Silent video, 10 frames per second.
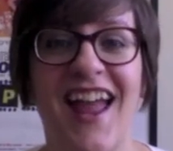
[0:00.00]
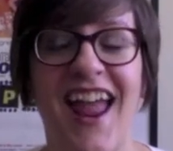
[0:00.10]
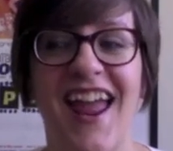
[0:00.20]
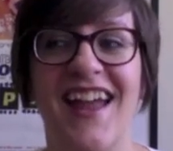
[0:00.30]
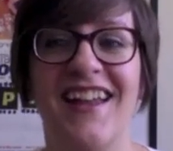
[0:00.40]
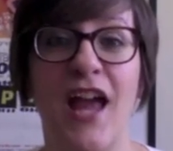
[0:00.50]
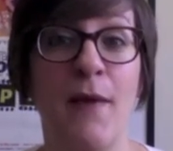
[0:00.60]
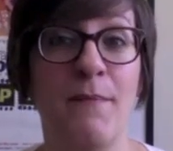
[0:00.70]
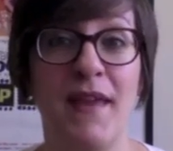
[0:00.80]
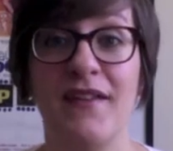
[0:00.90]
And I
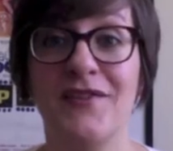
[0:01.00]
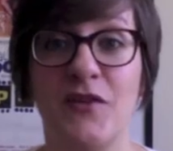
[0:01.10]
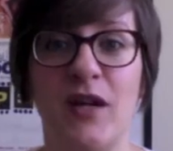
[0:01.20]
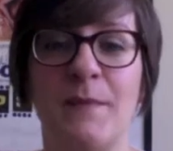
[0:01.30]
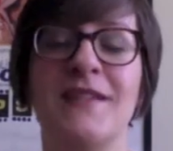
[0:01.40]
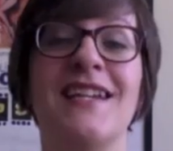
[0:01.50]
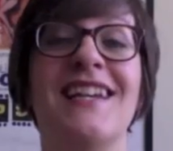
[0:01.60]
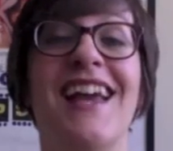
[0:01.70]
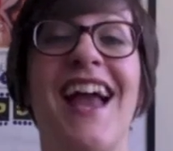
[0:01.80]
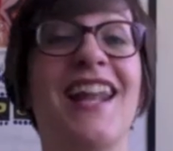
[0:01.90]
may have screamed.
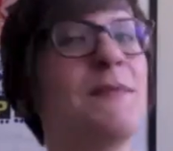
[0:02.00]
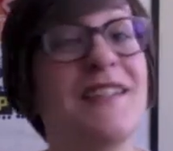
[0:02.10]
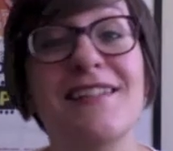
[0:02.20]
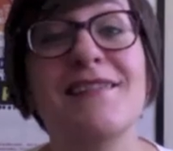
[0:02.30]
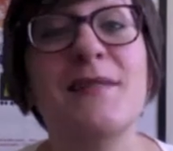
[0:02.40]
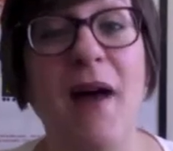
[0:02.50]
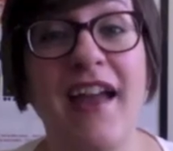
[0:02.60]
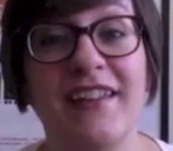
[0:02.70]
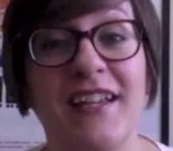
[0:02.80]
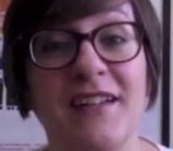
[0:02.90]
And I'm still
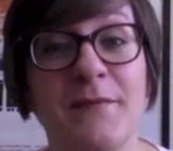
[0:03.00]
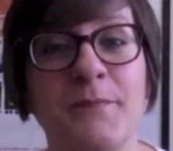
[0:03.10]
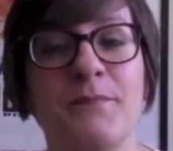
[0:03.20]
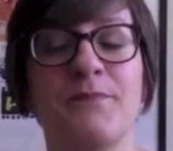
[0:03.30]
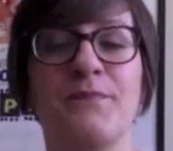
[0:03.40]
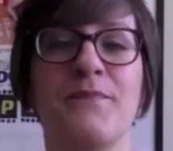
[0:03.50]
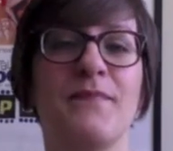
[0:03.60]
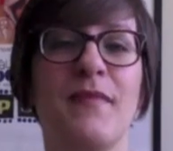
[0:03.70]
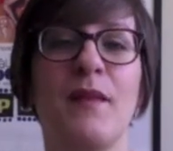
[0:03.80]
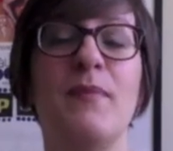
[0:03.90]
smiling.
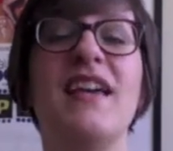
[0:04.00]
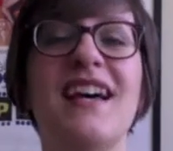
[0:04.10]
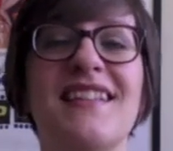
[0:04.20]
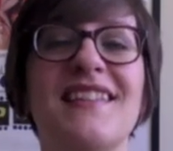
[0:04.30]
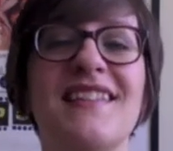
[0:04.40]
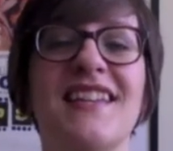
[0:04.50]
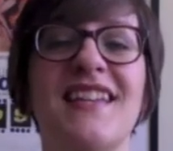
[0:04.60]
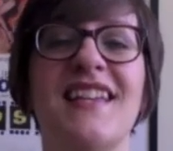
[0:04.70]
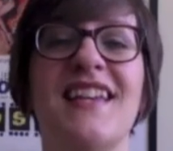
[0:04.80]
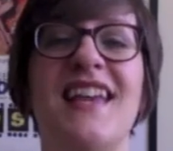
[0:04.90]
Because
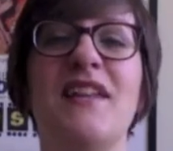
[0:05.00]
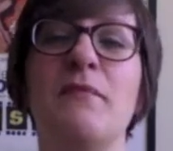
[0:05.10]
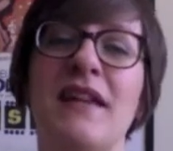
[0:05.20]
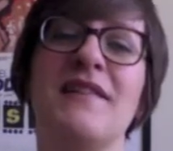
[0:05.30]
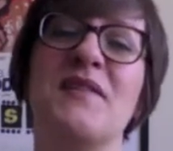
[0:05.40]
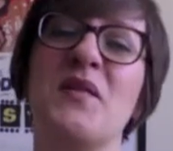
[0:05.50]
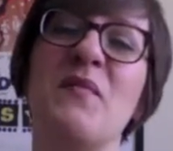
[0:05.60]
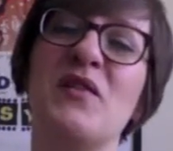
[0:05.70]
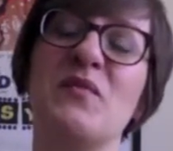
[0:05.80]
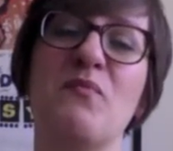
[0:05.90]
it means so
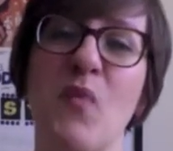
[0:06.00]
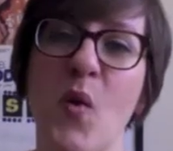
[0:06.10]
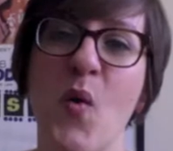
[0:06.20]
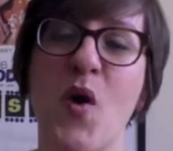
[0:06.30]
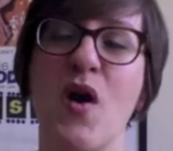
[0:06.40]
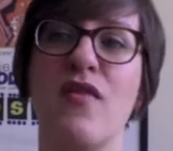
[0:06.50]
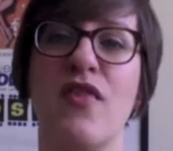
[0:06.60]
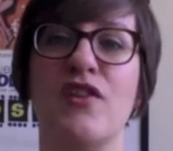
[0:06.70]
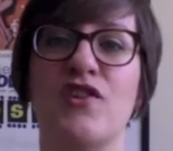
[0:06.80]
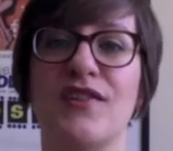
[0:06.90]
much more
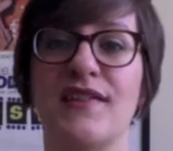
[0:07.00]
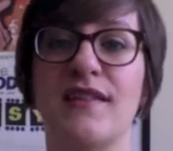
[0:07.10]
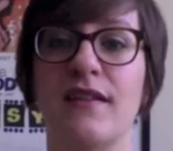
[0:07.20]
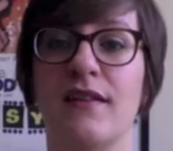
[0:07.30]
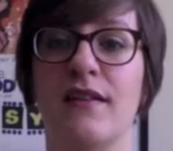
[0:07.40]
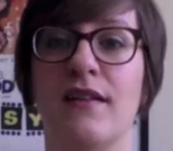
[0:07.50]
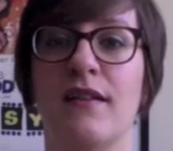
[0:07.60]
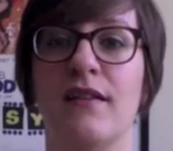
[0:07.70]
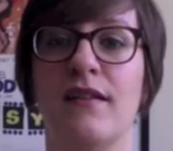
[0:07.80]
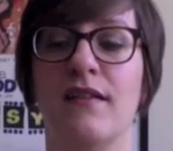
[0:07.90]
than just
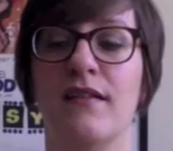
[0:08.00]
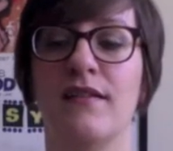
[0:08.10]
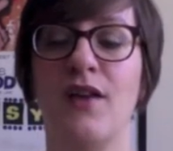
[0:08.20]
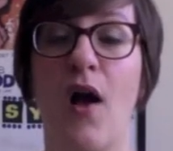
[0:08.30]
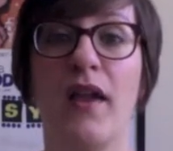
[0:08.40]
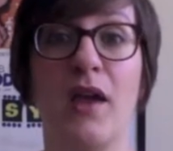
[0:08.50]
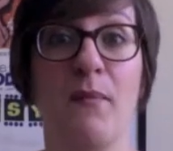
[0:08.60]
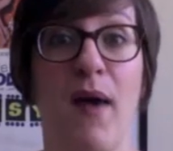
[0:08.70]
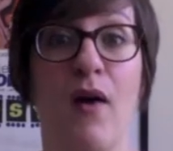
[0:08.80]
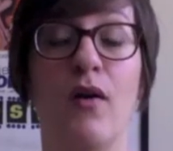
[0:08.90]
talking
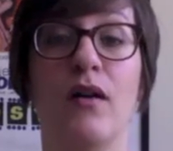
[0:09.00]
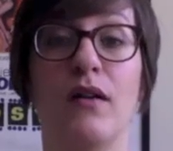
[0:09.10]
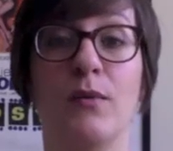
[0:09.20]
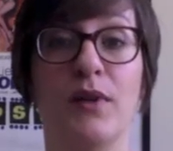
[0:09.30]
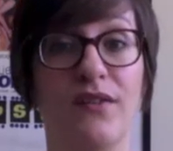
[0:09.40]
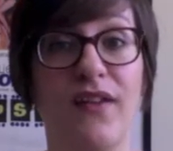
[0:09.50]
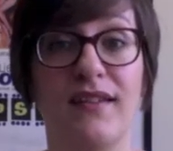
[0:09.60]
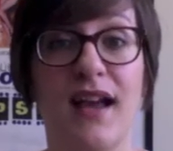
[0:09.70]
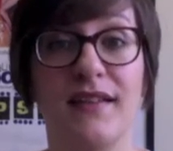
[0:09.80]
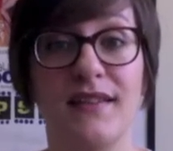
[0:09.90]
about a really
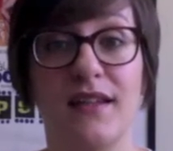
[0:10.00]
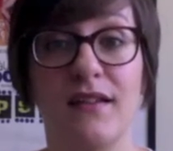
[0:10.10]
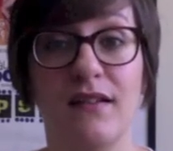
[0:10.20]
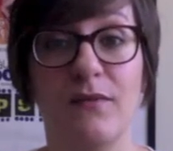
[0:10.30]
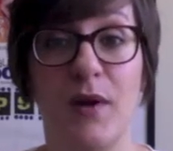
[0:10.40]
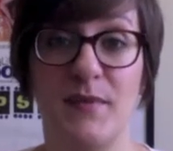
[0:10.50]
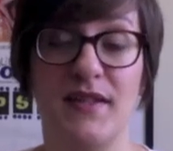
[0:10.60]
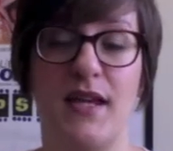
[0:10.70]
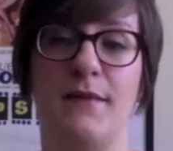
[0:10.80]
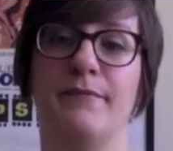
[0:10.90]
fantastic website.